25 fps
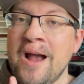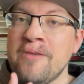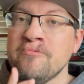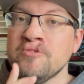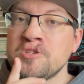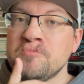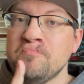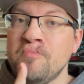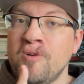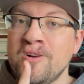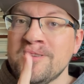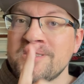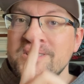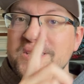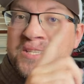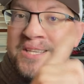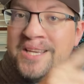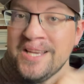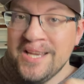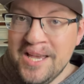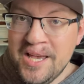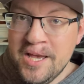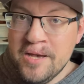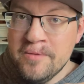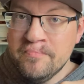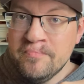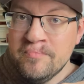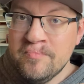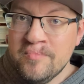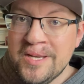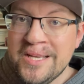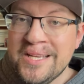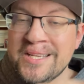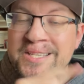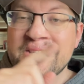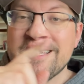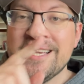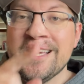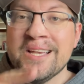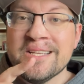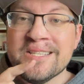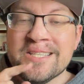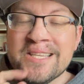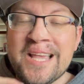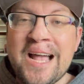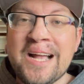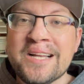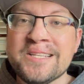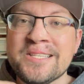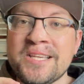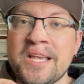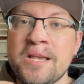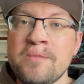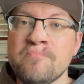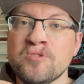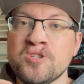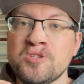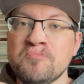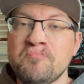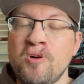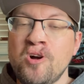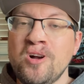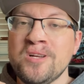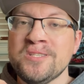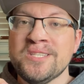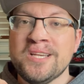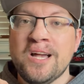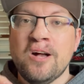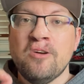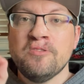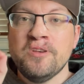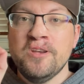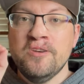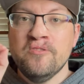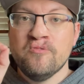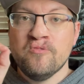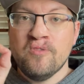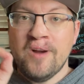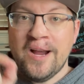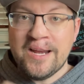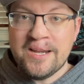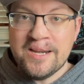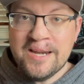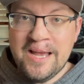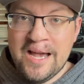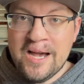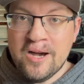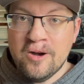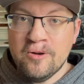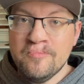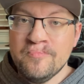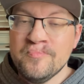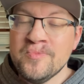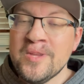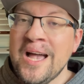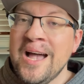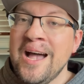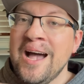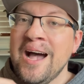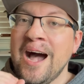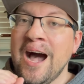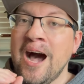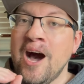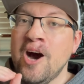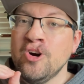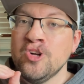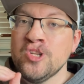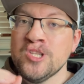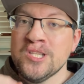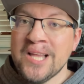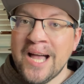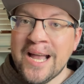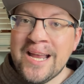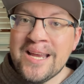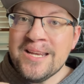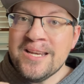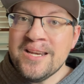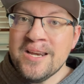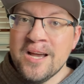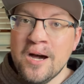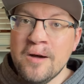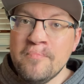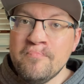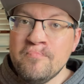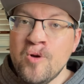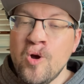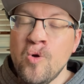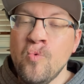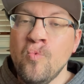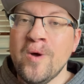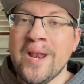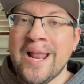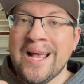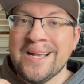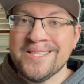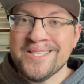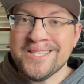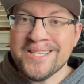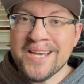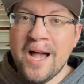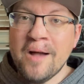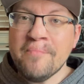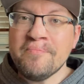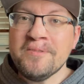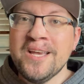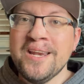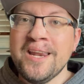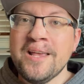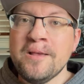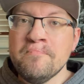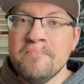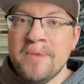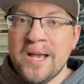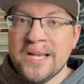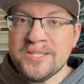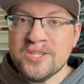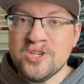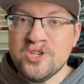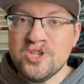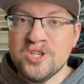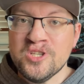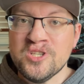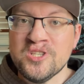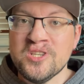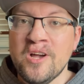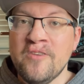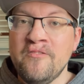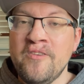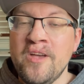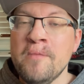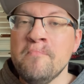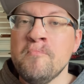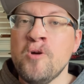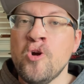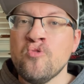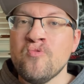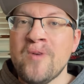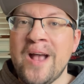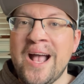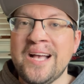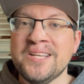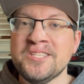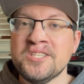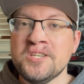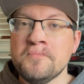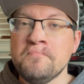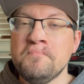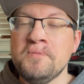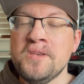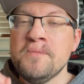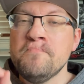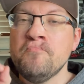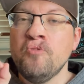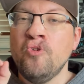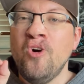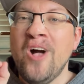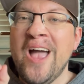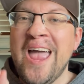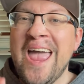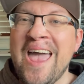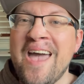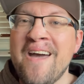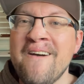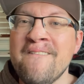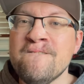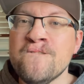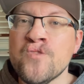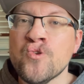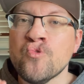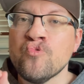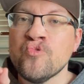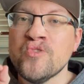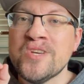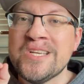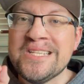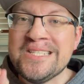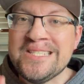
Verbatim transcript: response to him is the exact same response I'll give right now. I'll lighten up when I stopped getting messages of him harassing people every